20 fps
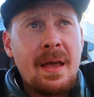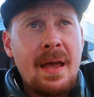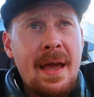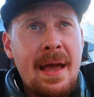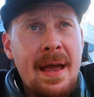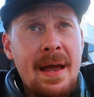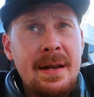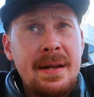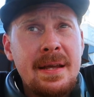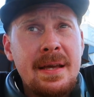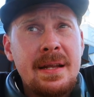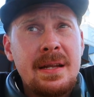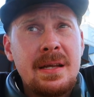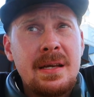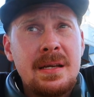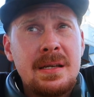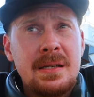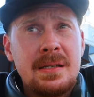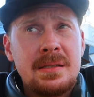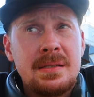and it
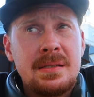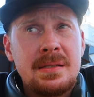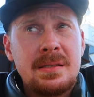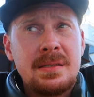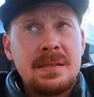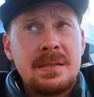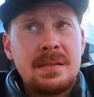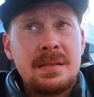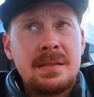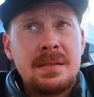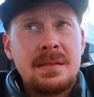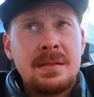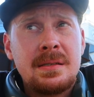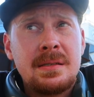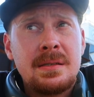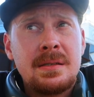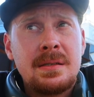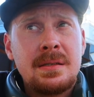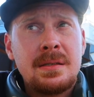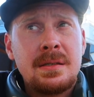is,
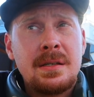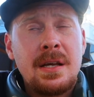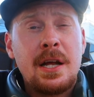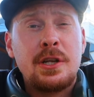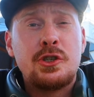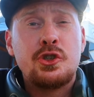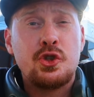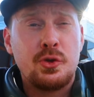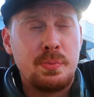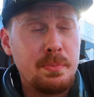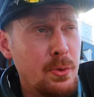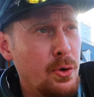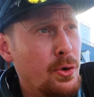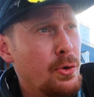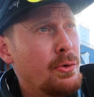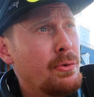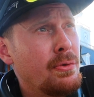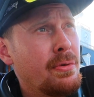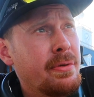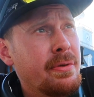it's
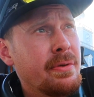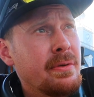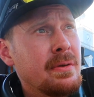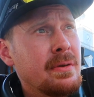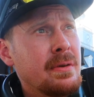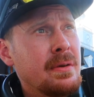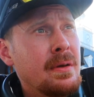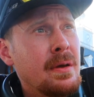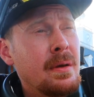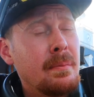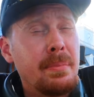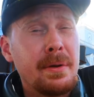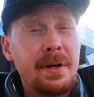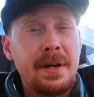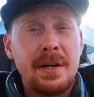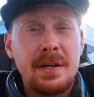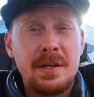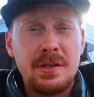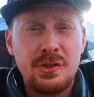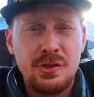smooth, but
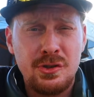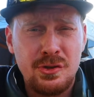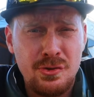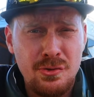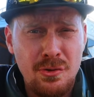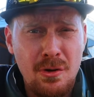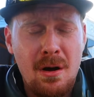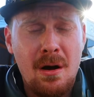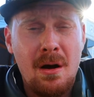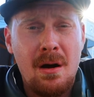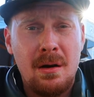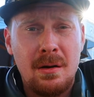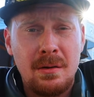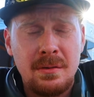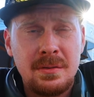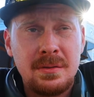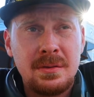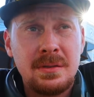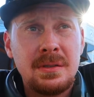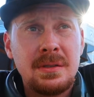it is strong.
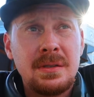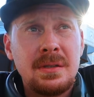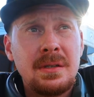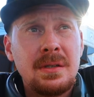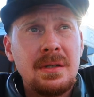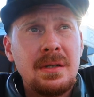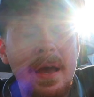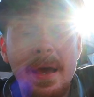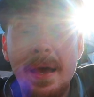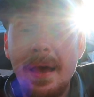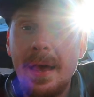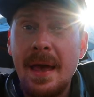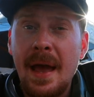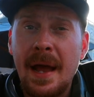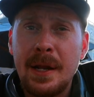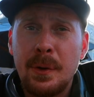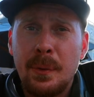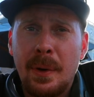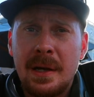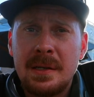
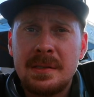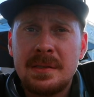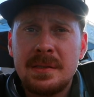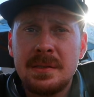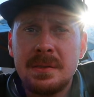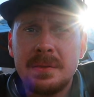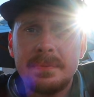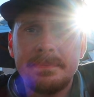Anyways,